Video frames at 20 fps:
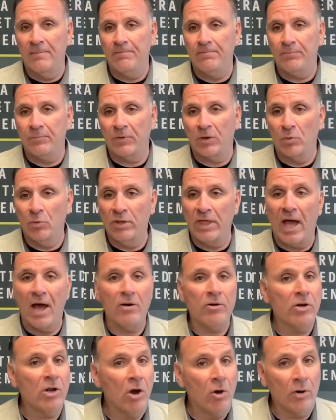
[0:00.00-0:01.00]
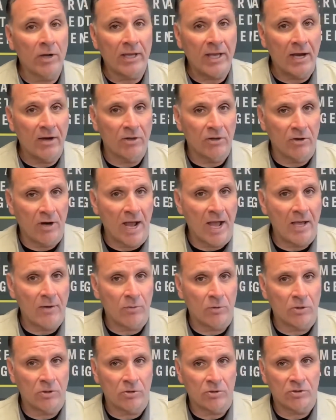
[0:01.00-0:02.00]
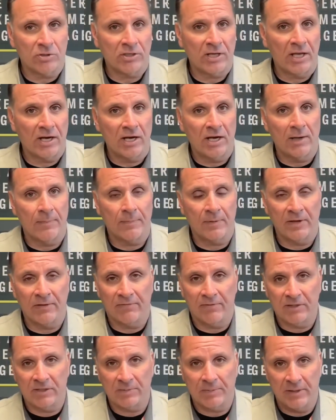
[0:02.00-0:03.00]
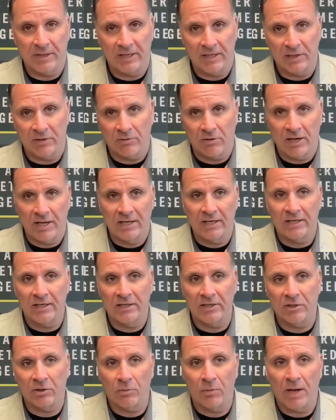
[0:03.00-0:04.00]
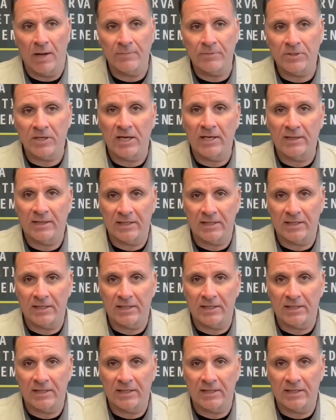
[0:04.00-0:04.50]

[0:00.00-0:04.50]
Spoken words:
without knowing how your AdWords are set up and if it's been integrated into your website,